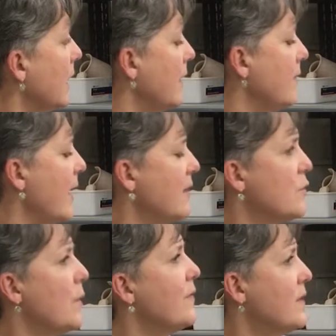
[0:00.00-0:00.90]
And
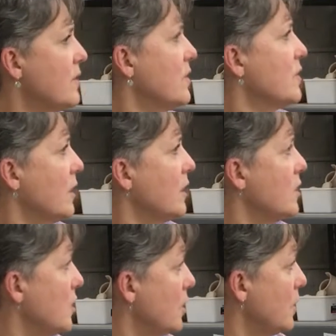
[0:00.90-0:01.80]
that's what this is going to
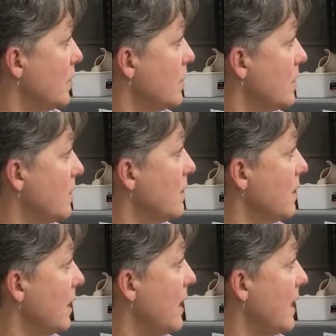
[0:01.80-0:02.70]
do to the
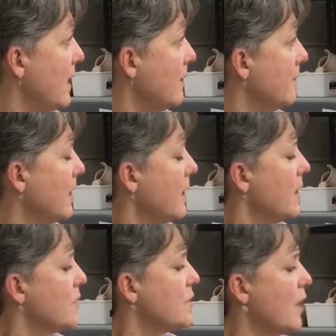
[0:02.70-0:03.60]
clay.
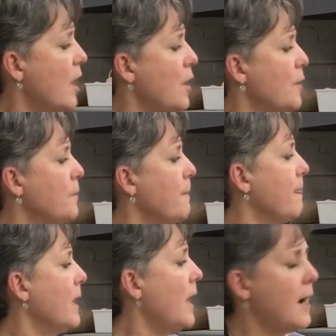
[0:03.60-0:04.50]
So,
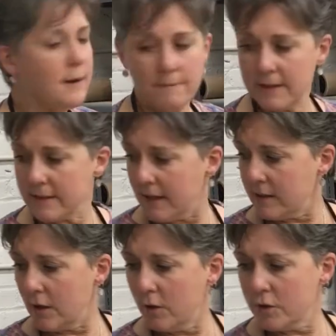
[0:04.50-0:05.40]
as I
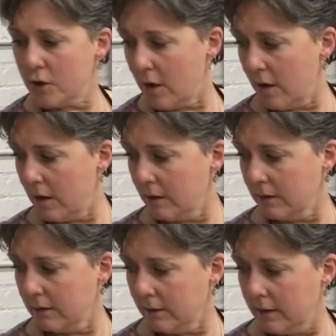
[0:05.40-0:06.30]
told
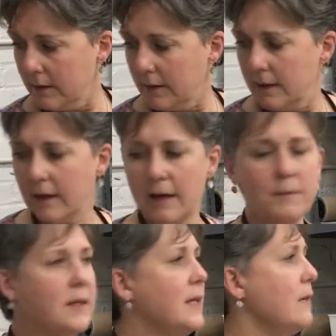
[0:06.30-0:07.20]
y'all,
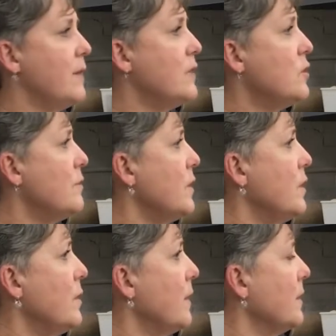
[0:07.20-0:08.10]
I'm going to give each of
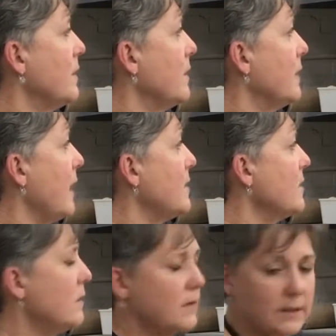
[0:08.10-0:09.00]
you a
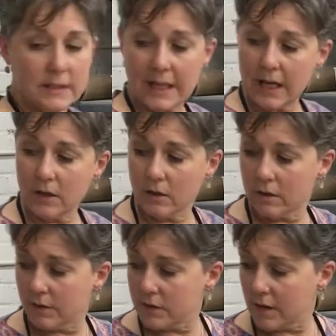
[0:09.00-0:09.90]
nice little
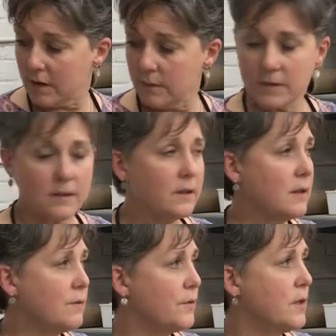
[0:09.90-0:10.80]
container of sodium
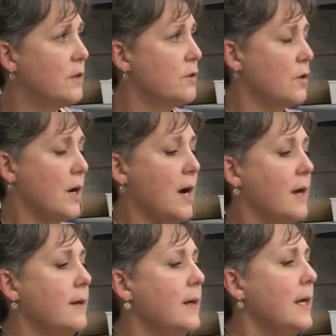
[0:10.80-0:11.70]
silicate for you to try.